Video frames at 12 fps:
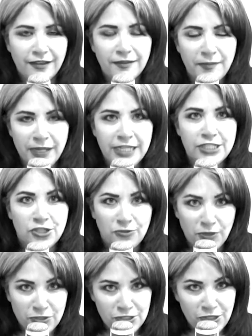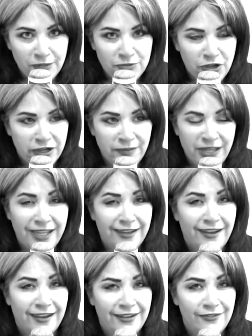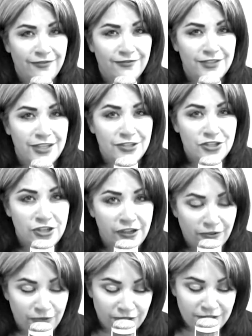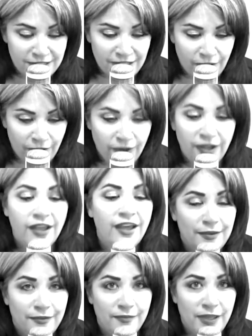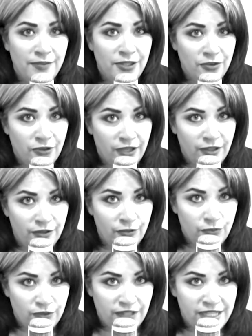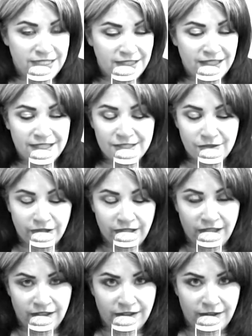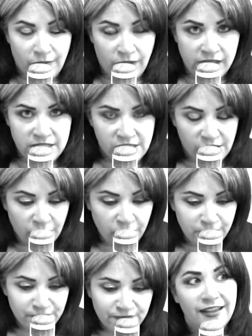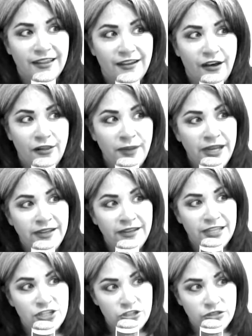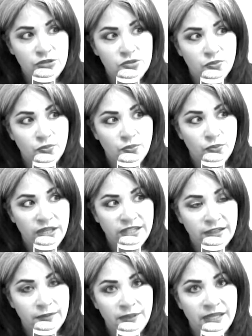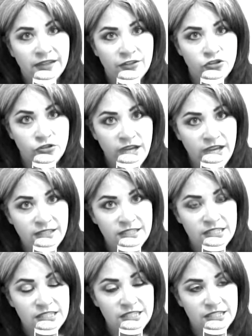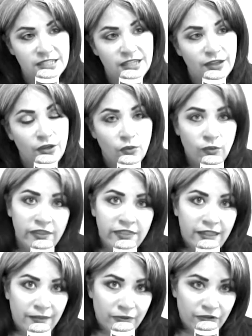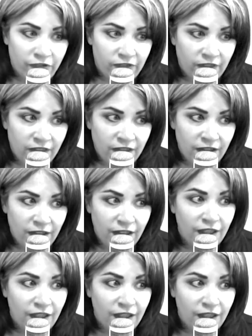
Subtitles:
make it too personal. I'm trying to make it kind of in general. So maybe you can relate to this or it can apply to you. All my issues ended up being addressed with that person